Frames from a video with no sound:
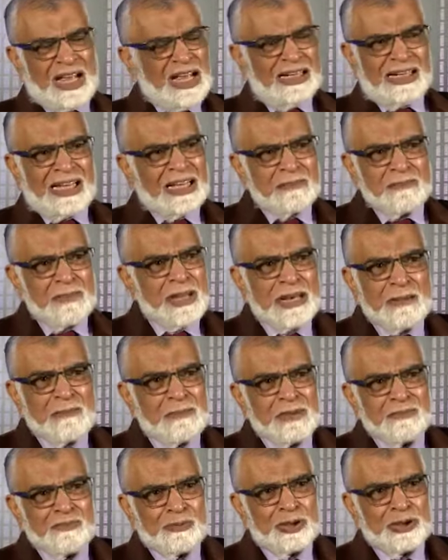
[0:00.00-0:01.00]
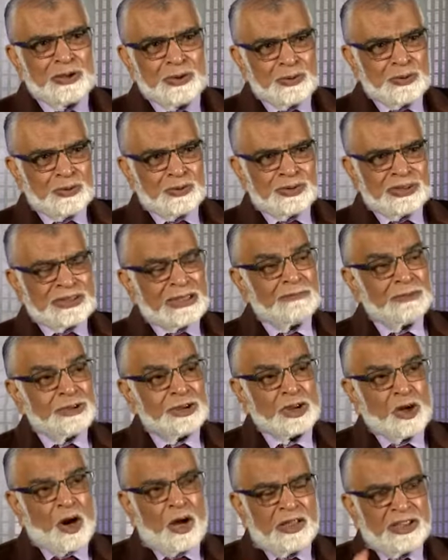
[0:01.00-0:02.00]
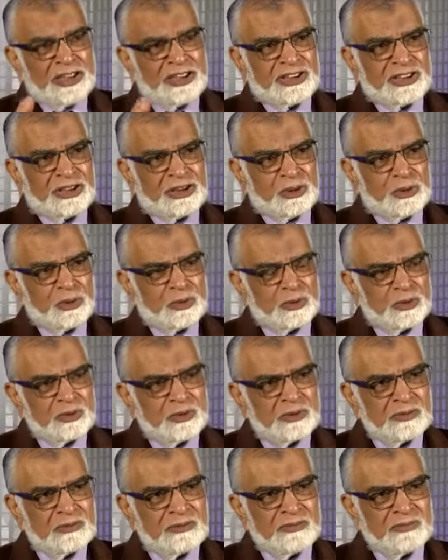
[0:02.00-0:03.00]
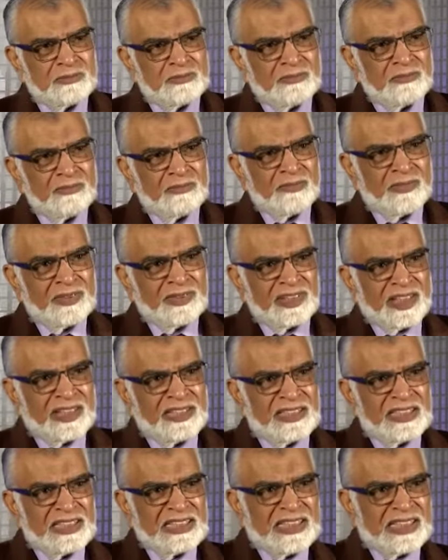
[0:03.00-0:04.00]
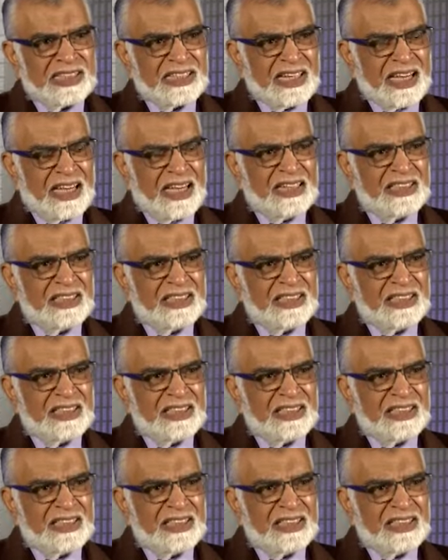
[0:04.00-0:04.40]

like many people do, some scholars do. Nahi tera